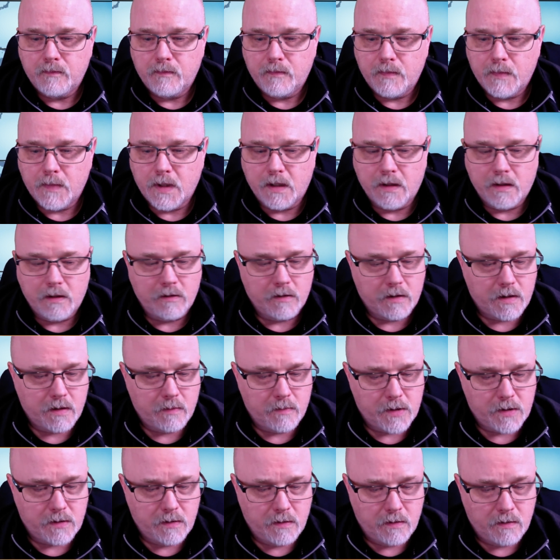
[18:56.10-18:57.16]
Yeah, here it
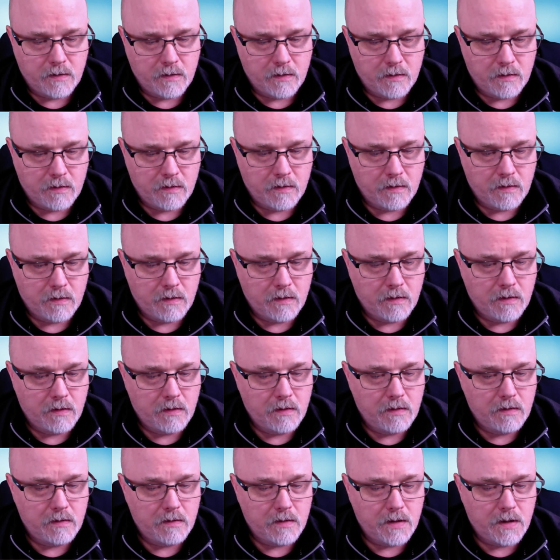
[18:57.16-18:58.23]
comes.
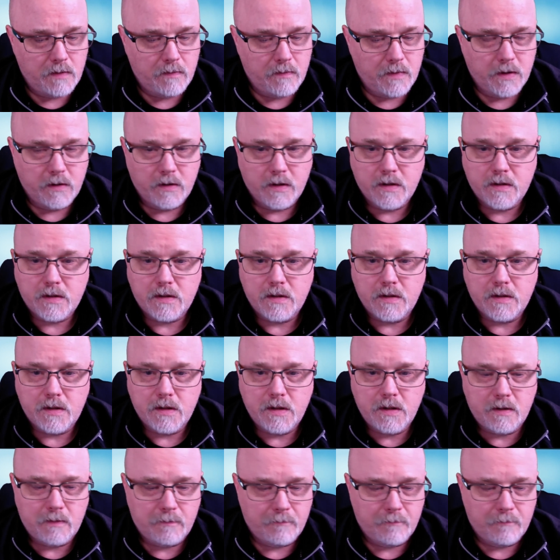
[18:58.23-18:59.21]
Okay, there it is, you see it?